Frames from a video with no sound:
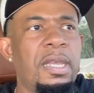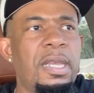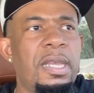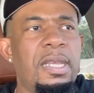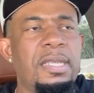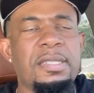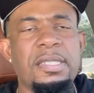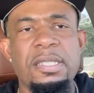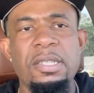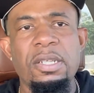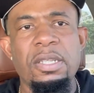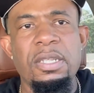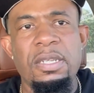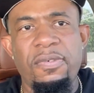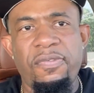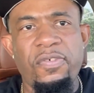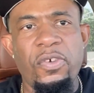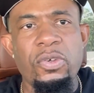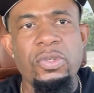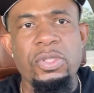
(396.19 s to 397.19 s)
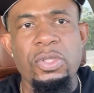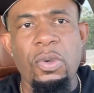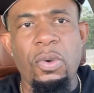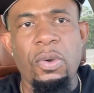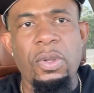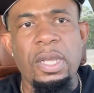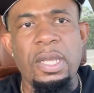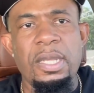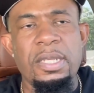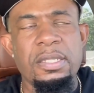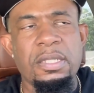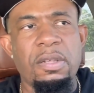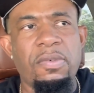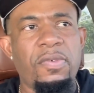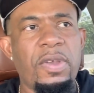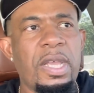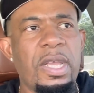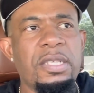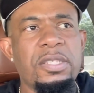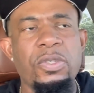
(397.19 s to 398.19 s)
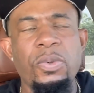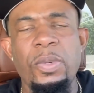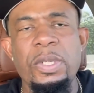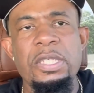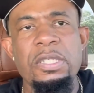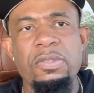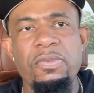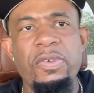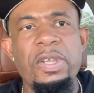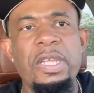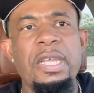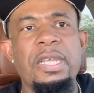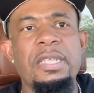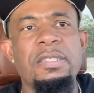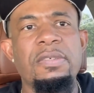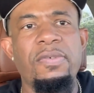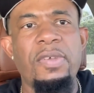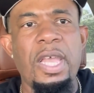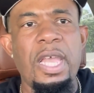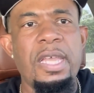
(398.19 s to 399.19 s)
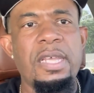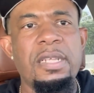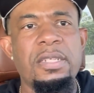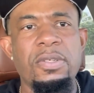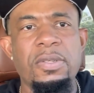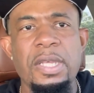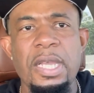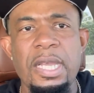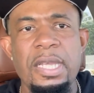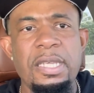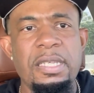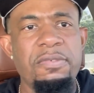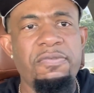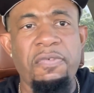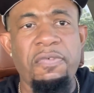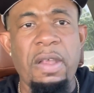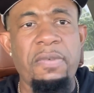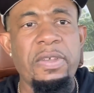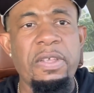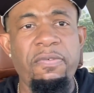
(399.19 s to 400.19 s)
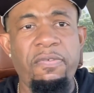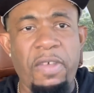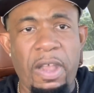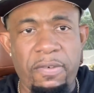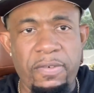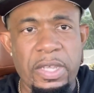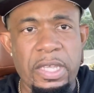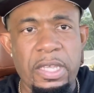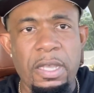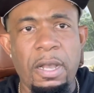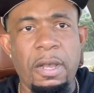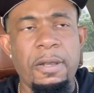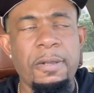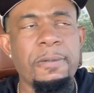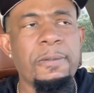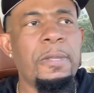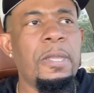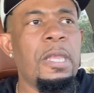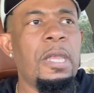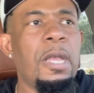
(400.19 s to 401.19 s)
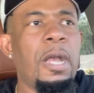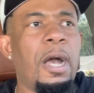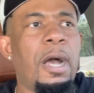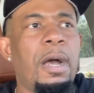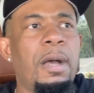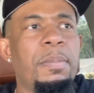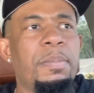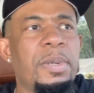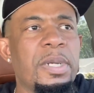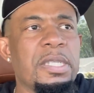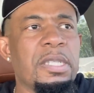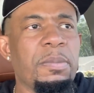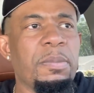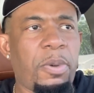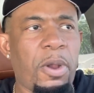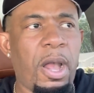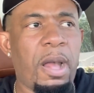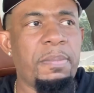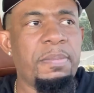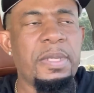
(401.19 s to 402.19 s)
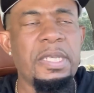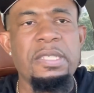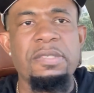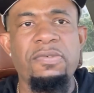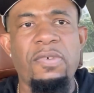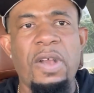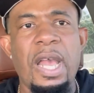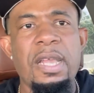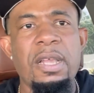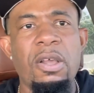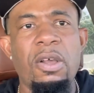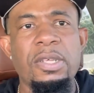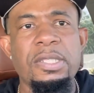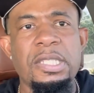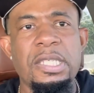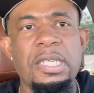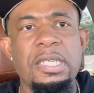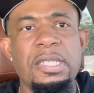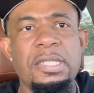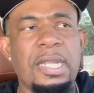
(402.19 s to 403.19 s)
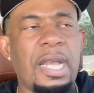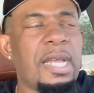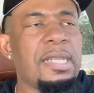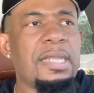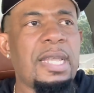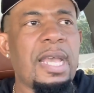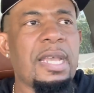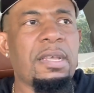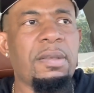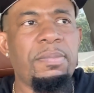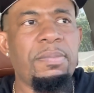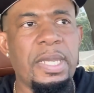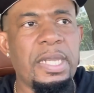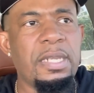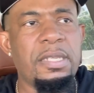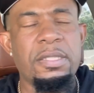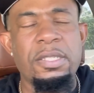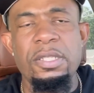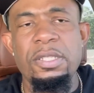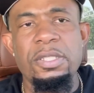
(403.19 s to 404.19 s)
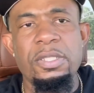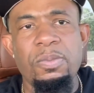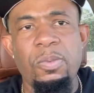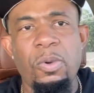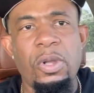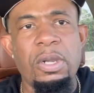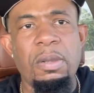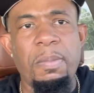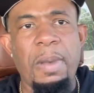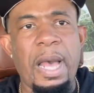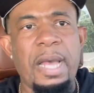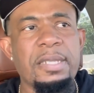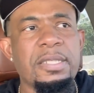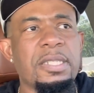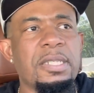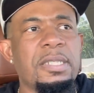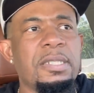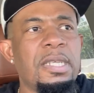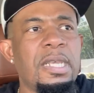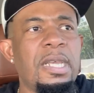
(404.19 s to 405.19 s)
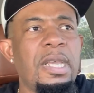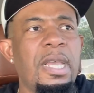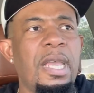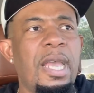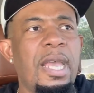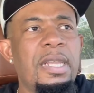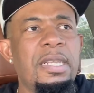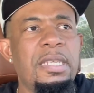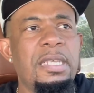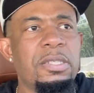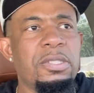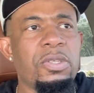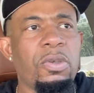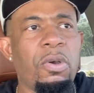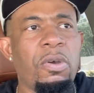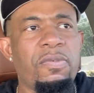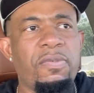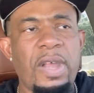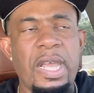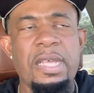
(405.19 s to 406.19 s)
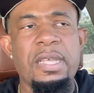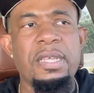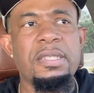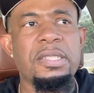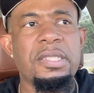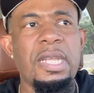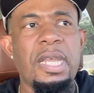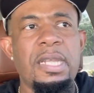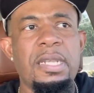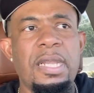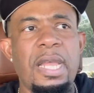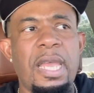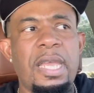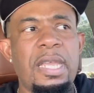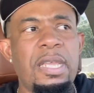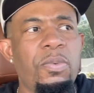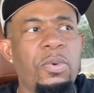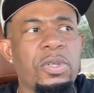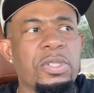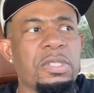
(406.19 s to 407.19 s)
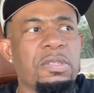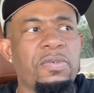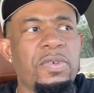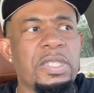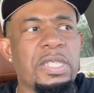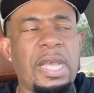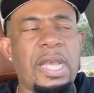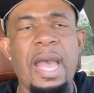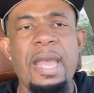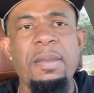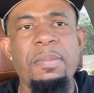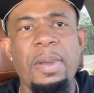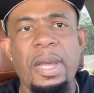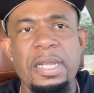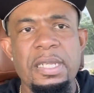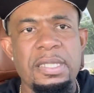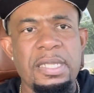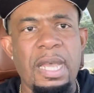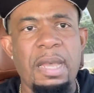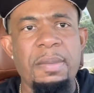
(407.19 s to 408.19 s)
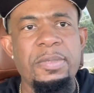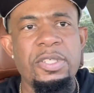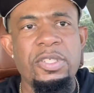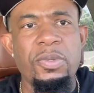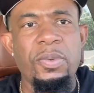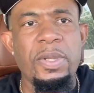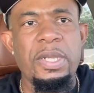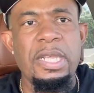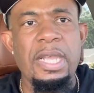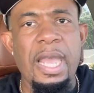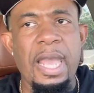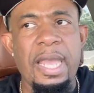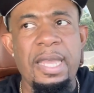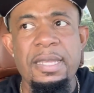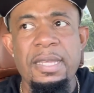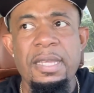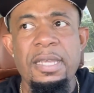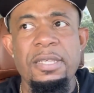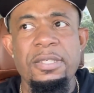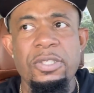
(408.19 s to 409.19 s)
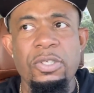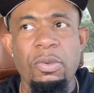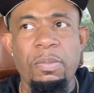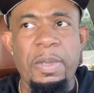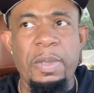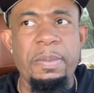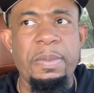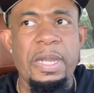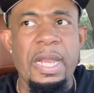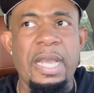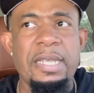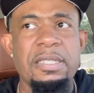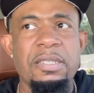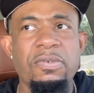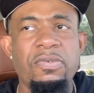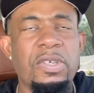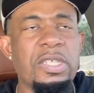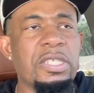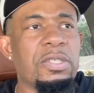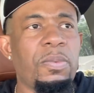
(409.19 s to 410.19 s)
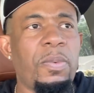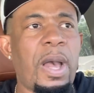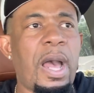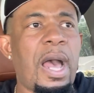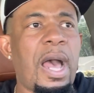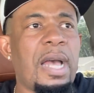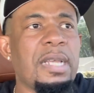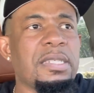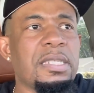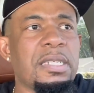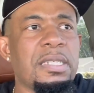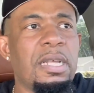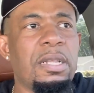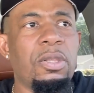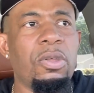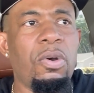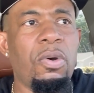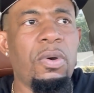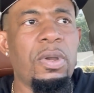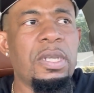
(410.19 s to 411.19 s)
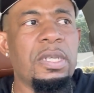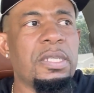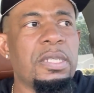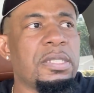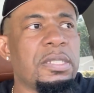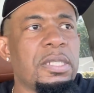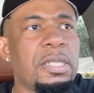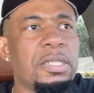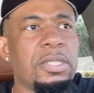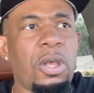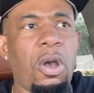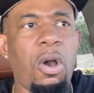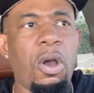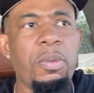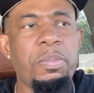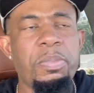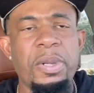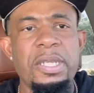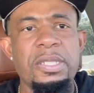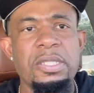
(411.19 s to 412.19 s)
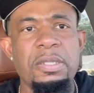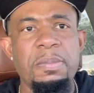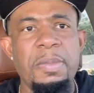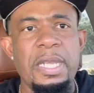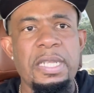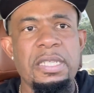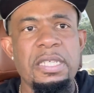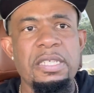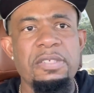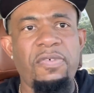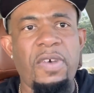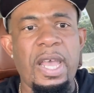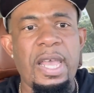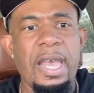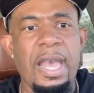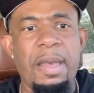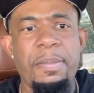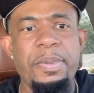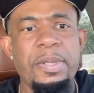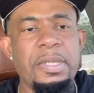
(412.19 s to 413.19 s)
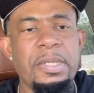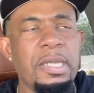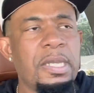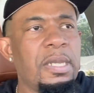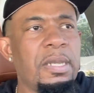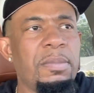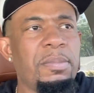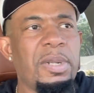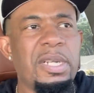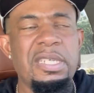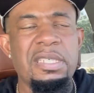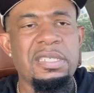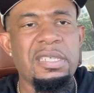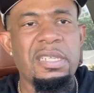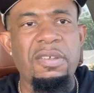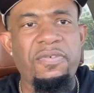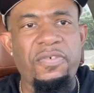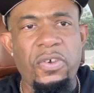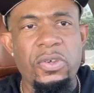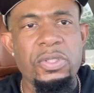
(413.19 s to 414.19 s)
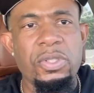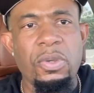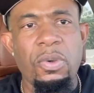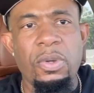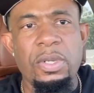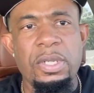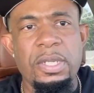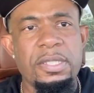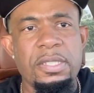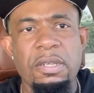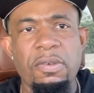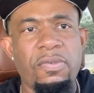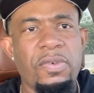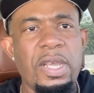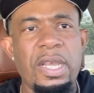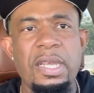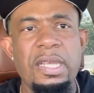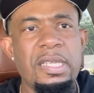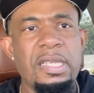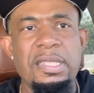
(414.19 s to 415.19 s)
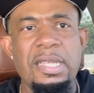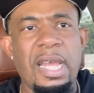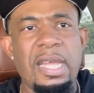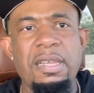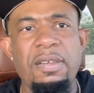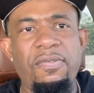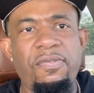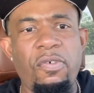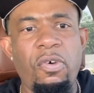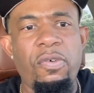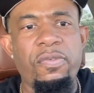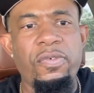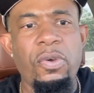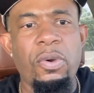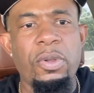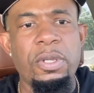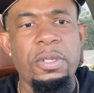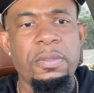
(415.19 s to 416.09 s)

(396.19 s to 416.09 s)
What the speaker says: He's still in the first quarter of his career. He's 23 years of age, okay? He's very, very young. But the problem is Ryan Garcia is not that committed to the sport of boxing, and he's on record stating that he wants to retire by the time he's 28. So maybe that's the reason why Oscar De La Hoya is hard-pressed to make this fight happen. But he's in the first quarter of his career. He's not in the fourth quarter.